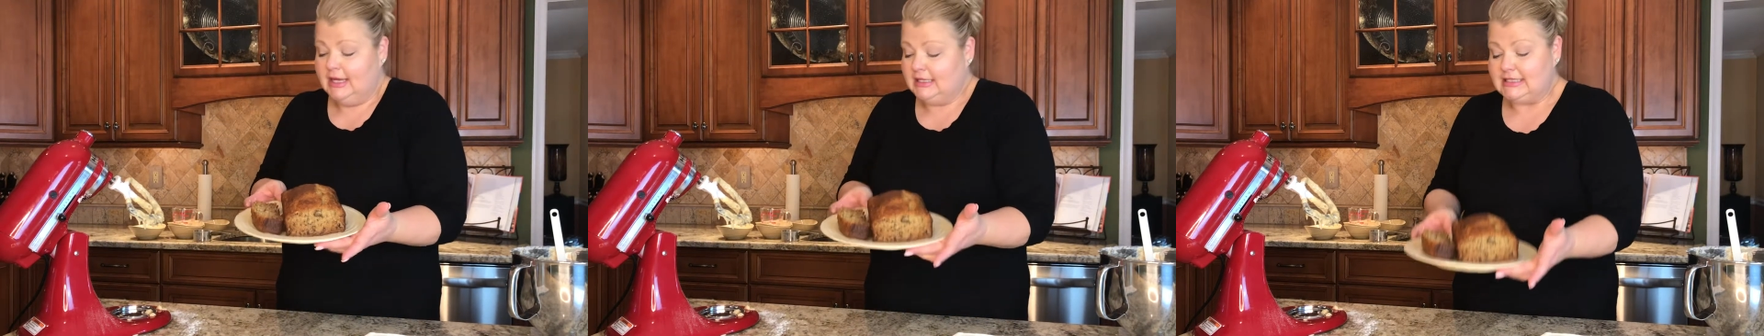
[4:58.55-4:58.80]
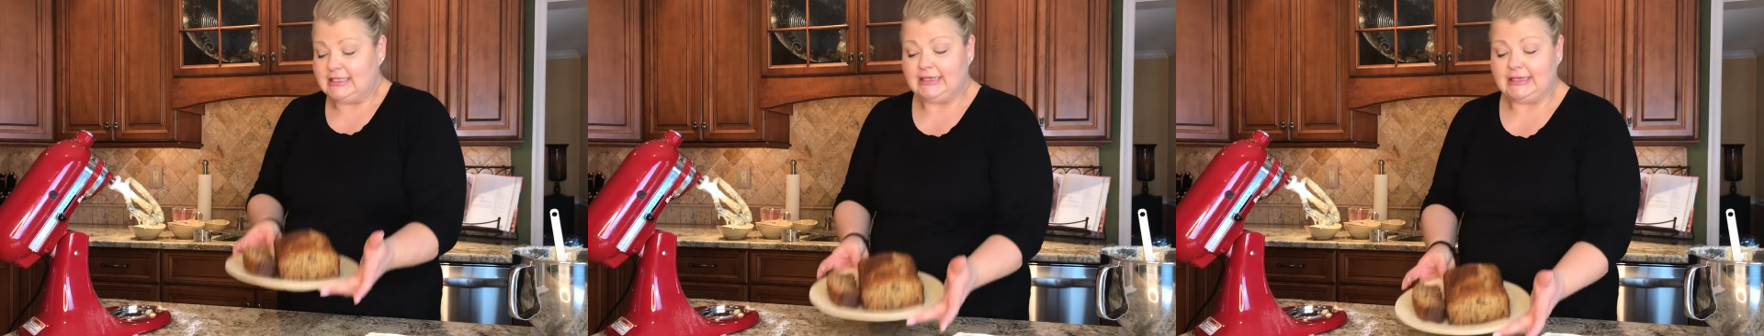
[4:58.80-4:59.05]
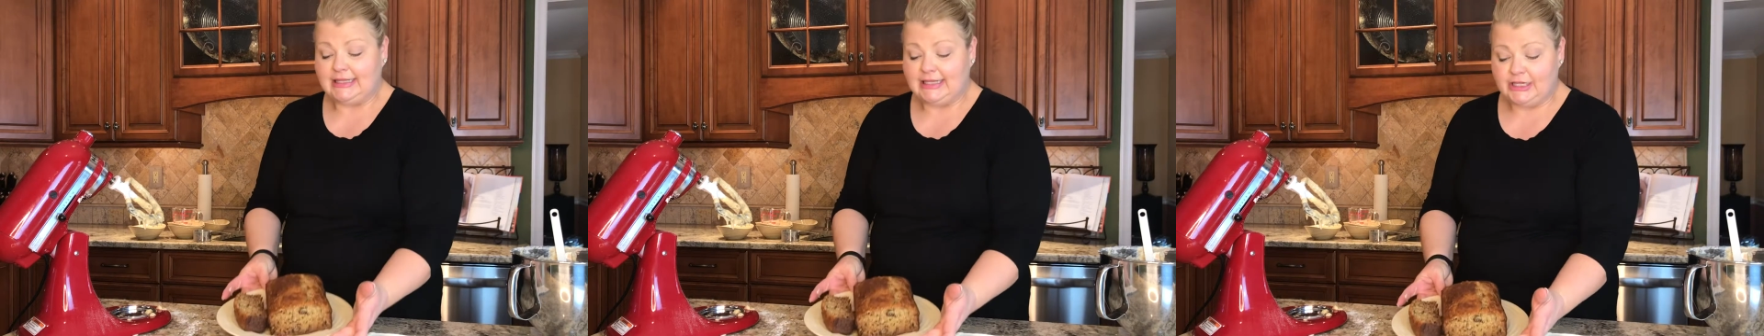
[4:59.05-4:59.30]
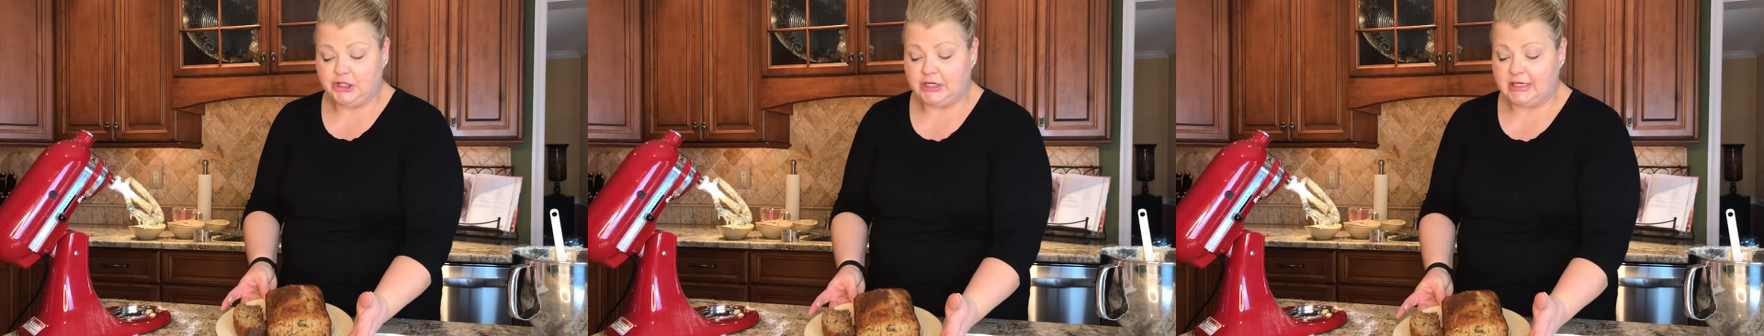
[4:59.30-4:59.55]

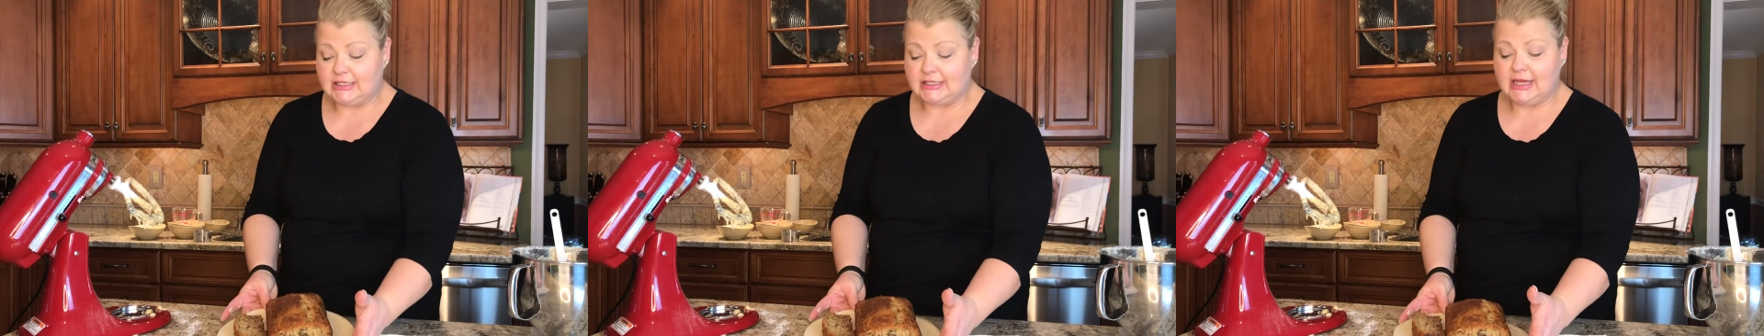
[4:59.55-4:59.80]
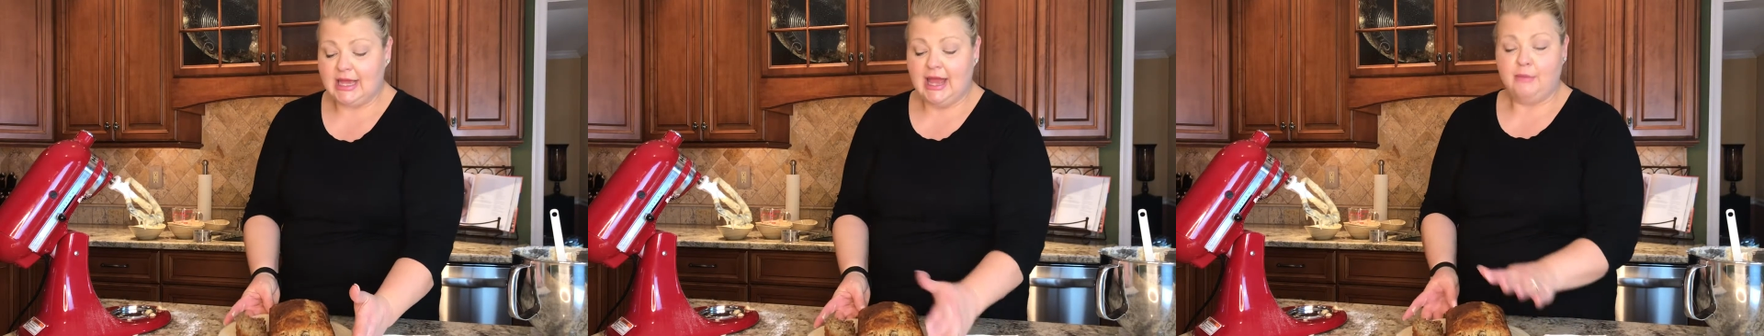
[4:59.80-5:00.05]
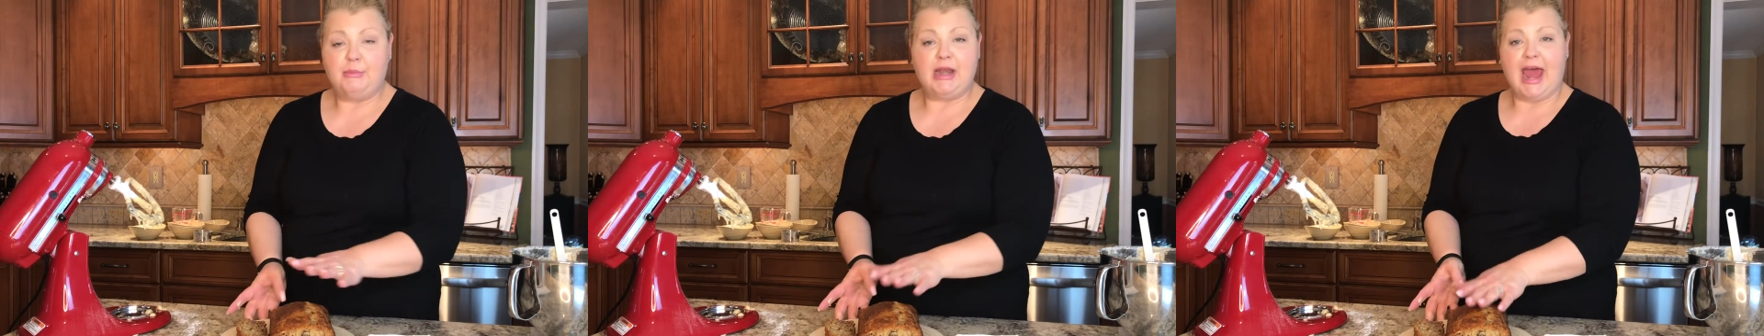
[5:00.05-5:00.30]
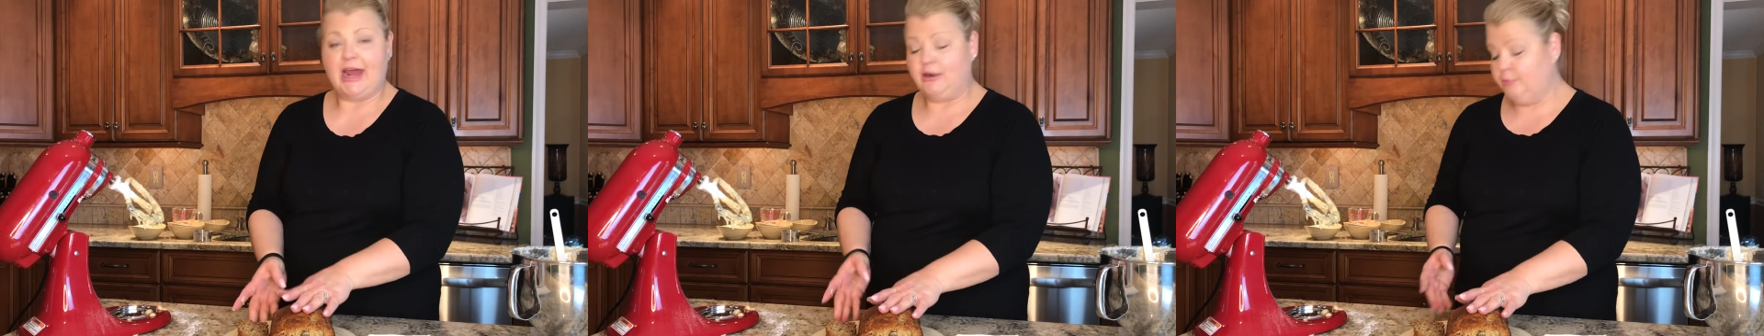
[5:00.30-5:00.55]
delicious
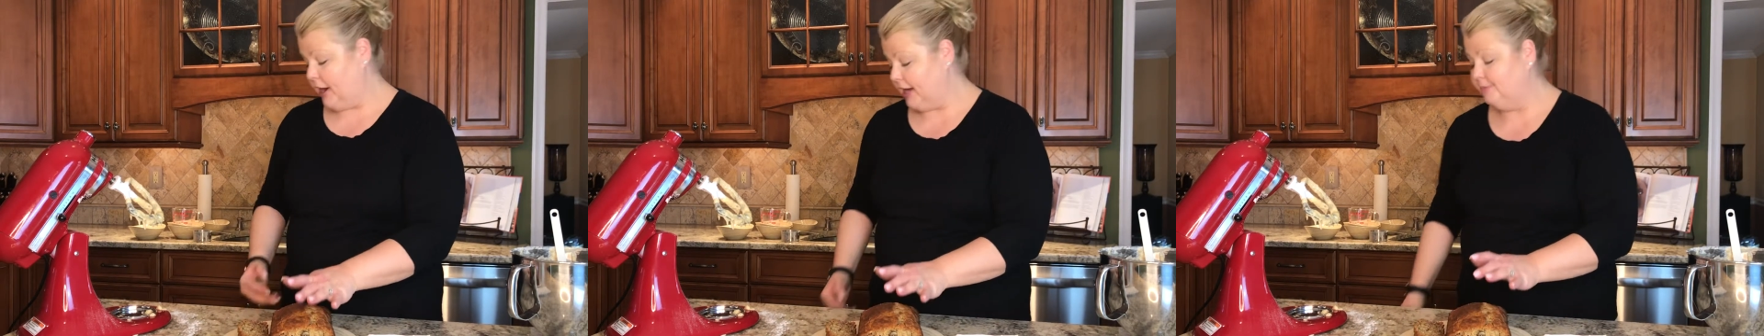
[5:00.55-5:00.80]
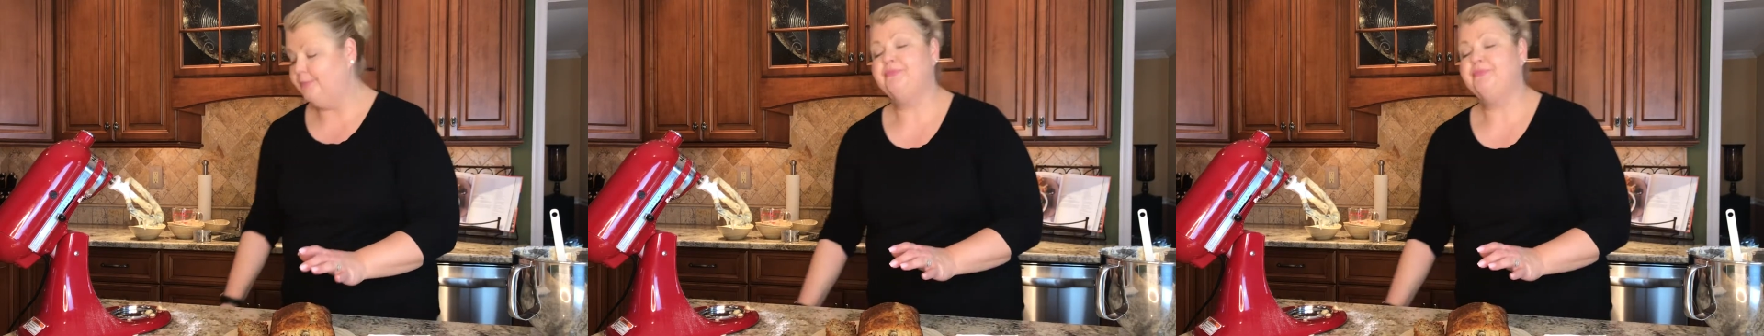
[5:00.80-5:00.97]
banana bread.